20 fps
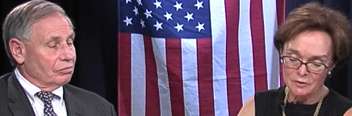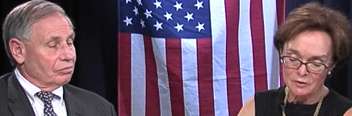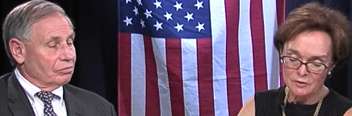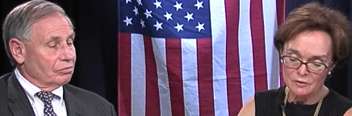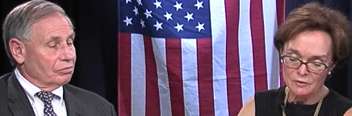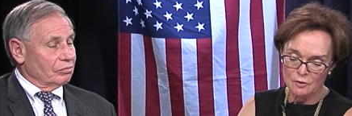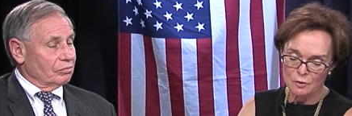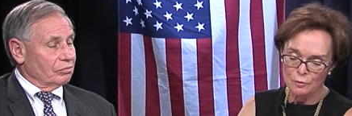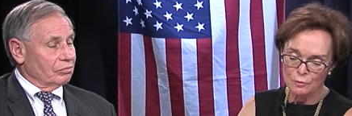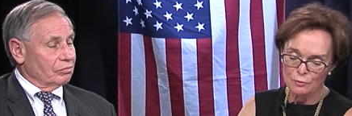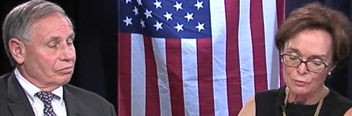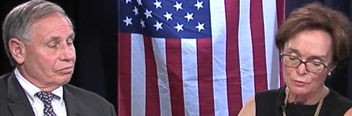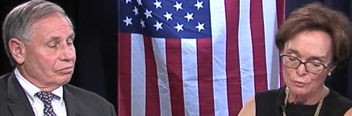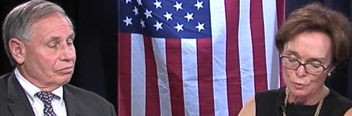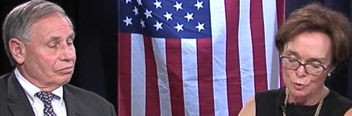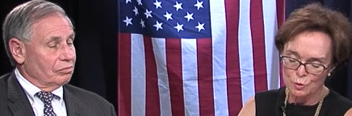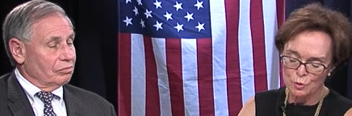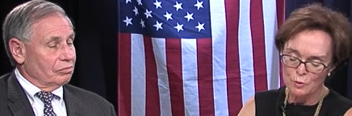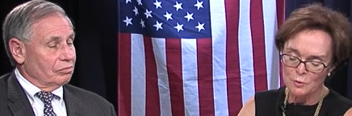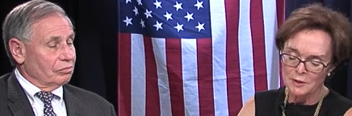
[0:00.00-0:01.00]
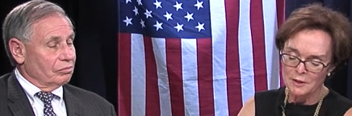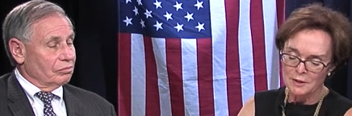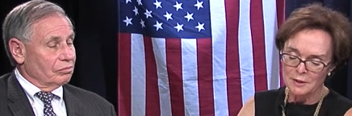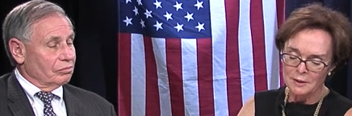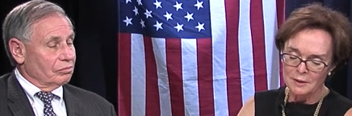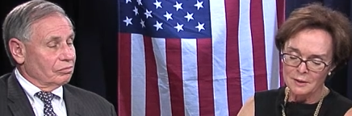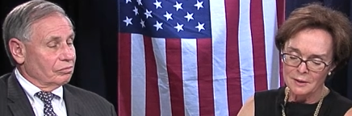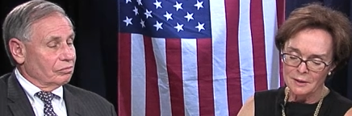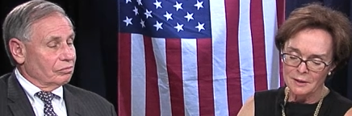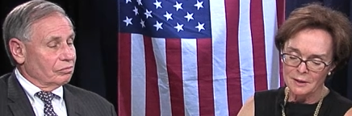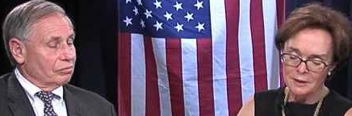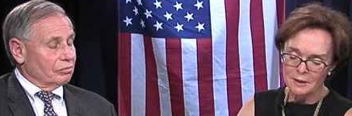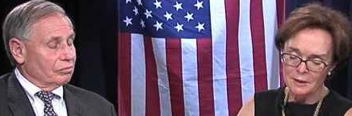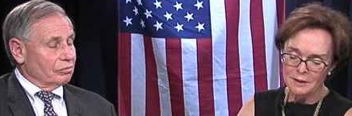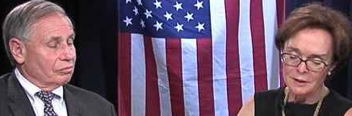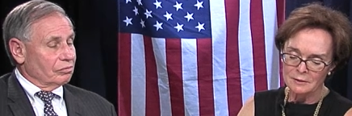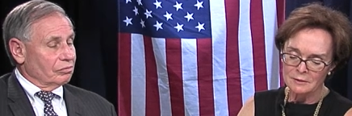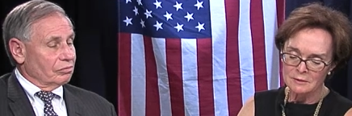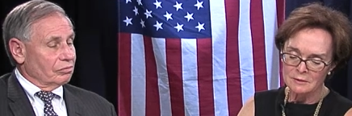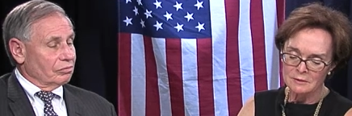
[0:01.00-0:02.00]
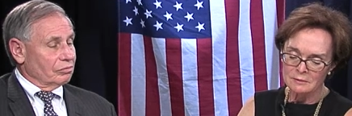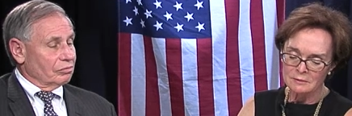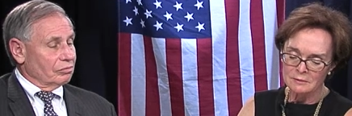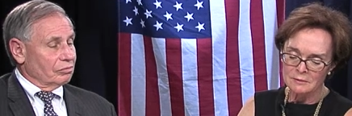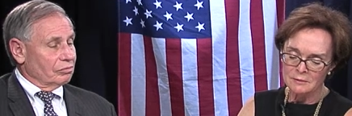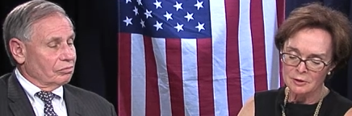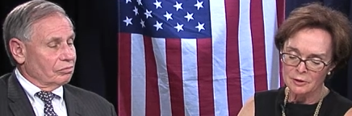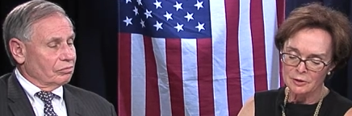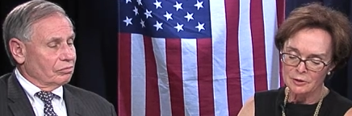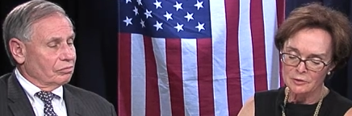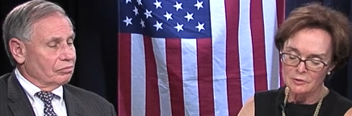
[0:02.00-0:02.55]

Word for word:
Speaker 1: this go through, and they